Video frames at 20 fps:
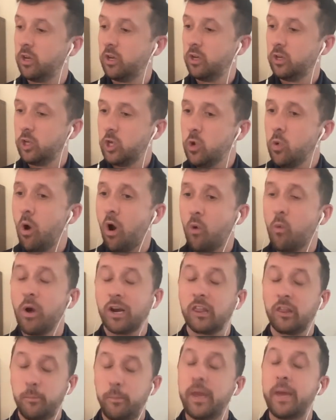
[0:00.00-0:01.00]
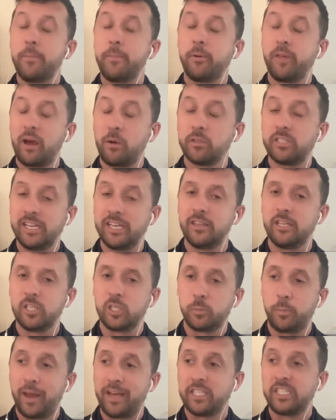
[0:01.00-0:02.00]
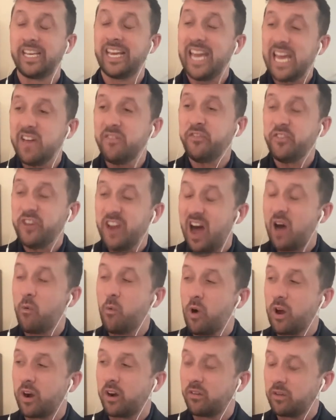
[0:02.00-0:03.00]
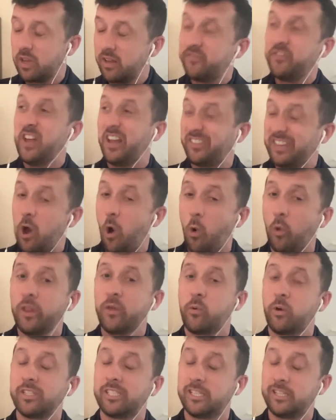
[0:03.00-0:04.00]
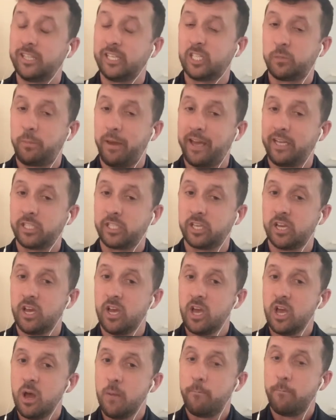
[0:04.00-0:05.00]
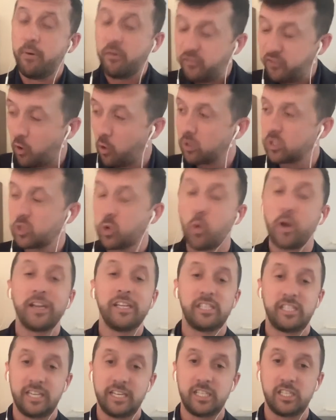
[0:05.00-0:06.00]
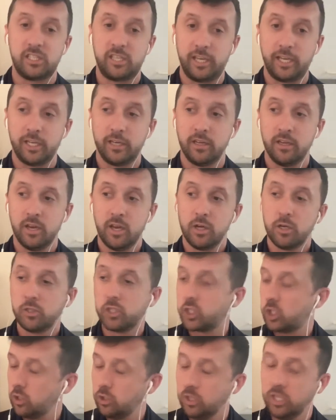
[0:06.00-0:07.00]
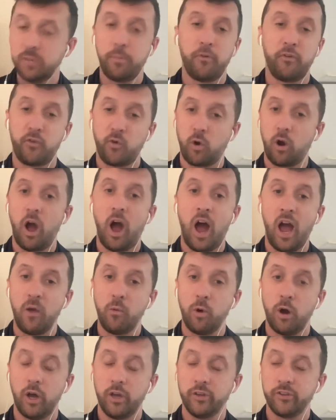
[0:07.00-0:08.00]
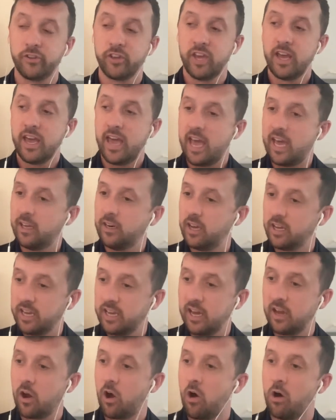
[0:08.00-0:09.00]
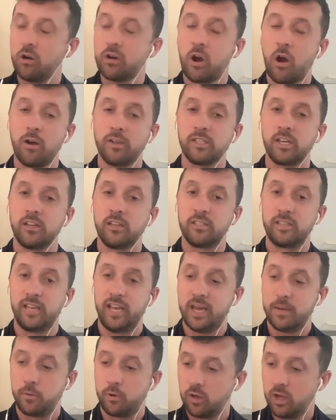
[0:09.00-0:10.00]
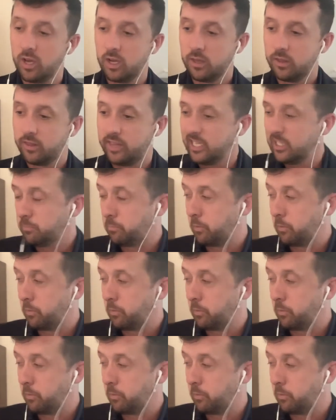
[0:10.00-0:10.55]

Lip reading: you are one of the people that was in this space, if not the only ones in this space before 2016, certainly before I was. And again, all cards on the table. This